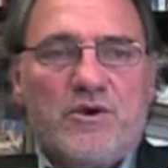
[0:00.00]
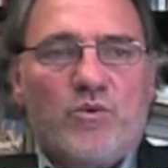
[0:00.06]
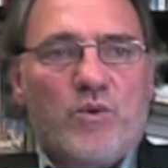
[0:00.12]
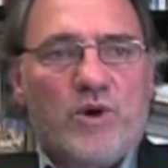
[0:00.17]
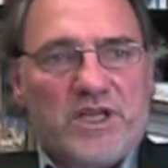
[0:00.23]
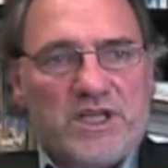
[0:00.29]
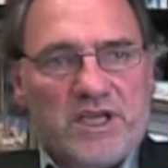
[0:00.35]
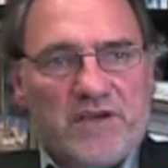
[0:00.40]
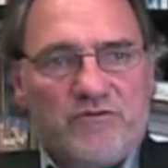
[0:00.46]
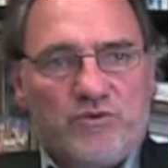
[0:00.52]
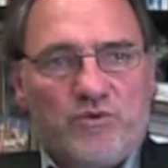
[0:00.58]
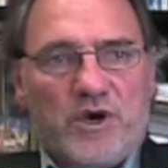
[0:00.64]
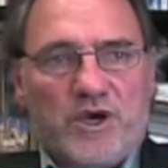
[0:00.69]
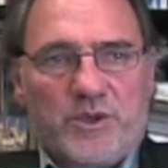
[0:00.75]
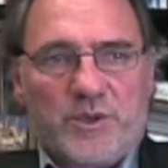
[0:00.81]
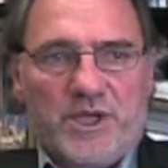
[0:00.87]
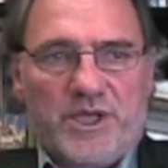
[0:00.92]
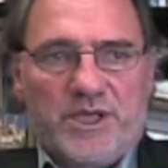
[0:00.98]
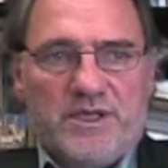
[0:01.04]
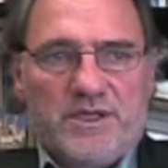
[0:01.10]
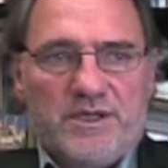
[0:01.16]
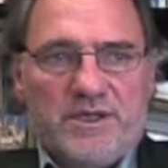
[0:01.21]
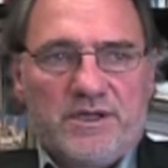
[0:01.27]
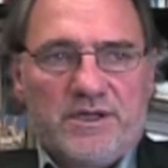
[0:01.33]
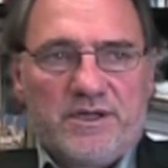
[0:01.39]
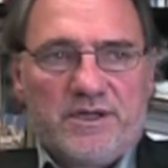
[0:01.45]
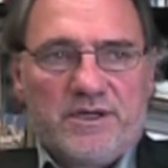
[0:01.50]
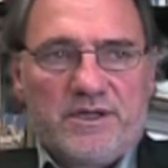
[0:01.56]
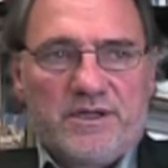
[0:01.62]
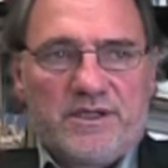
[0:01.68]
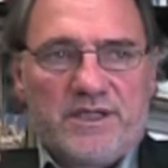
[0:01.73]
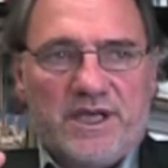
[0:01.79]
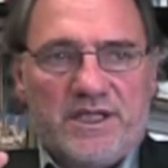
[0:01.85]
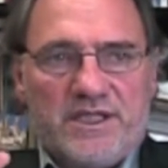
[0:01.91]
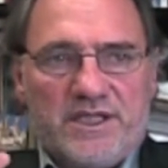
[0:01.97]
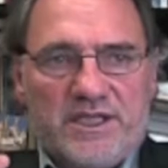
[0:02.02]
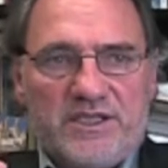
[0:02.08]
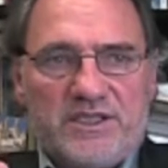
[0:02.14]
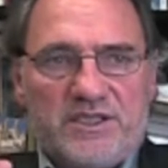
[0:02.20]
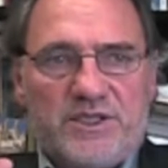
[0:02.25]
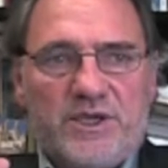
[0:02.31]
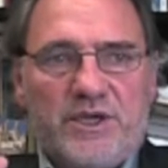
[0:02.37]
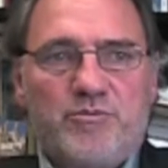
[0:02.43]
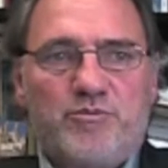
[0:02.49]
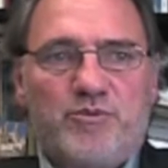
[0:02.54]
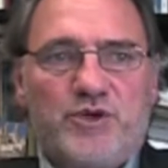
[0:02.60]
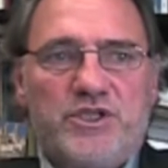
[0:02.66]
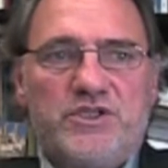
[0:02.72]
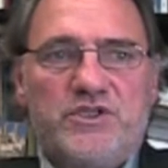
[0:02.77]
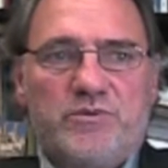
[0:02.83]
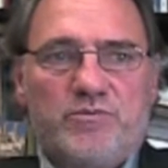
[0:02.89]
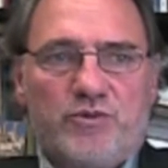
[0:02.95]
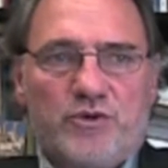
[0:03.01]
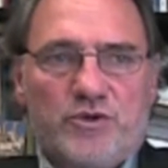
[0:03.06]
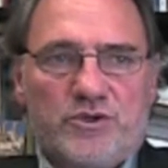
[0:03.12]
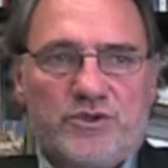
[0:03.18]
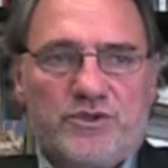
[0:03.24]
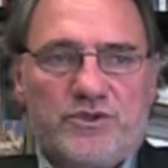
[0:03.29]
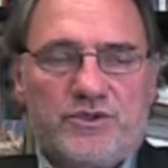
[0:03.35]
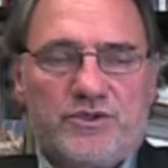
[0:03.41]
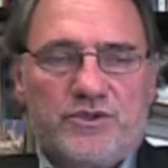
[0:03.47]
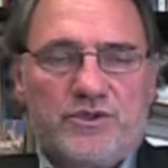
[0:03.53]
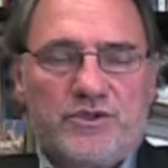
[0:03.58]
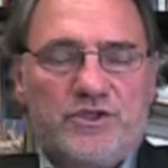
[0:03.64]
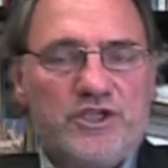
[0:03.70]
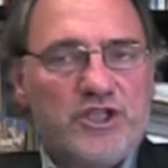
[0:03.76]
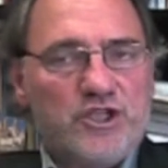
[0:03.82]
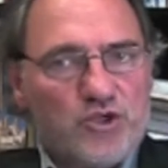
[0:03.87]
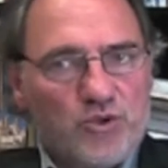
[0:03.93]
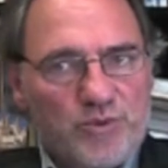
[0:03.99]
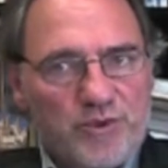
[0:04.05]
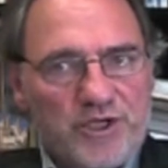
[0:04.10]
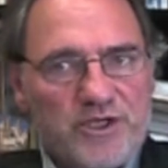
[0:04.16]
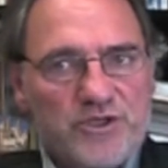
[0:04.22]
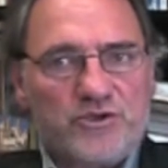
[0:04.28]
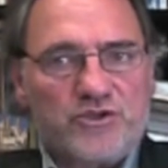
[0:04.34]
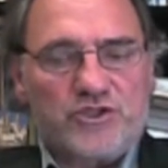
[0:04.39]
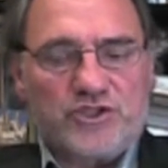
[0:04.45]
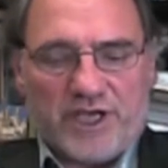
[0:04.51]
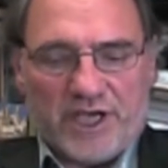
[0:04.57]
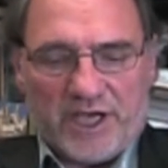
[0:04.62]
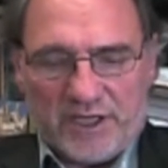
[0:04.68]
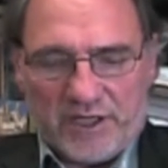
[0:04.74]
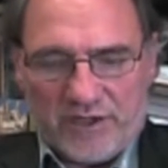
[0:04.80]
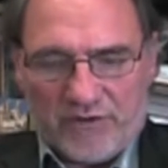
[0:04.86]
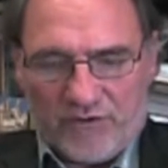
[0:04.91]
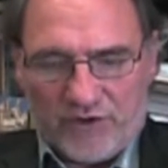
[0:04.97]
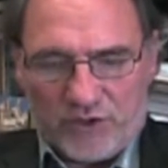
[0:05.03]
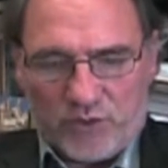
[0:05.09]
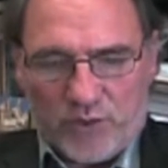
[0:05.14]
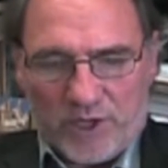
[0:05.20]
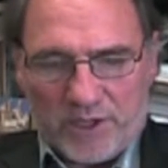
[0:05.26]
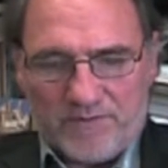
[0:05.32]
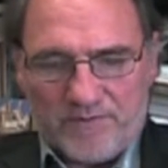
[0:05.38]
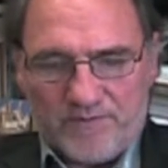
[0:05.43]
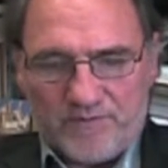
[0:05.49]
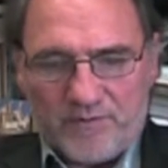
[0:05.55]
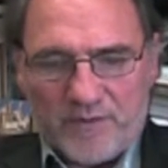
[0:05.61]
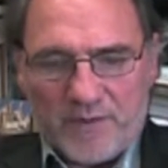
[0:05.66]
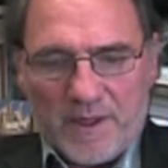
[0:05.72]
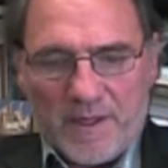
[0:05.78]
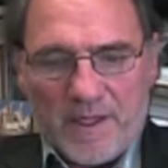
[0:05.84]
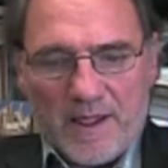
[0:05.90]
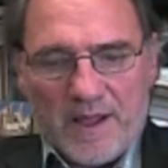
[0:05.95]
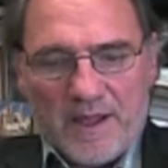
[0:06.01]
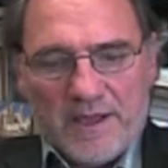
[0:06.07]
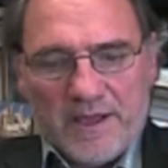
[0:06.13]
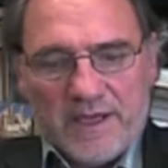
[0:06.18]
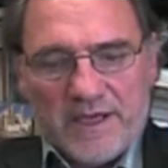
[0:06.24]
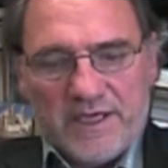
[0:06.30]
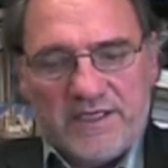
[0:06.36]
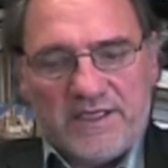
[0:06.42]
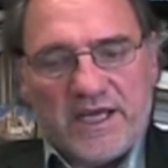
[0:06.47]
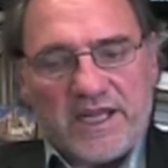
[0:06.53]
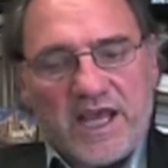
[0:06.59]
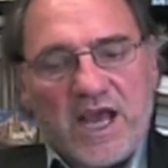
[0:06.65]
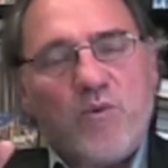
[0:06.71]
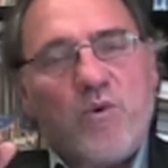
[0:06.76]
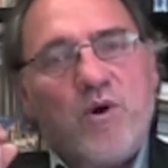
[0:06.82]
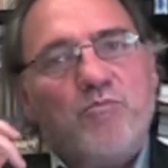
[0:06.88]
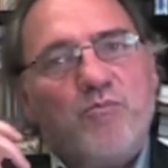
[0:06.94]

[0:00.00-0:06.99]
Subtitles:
one has to agree that these three principles need to be sustained. The first one is that our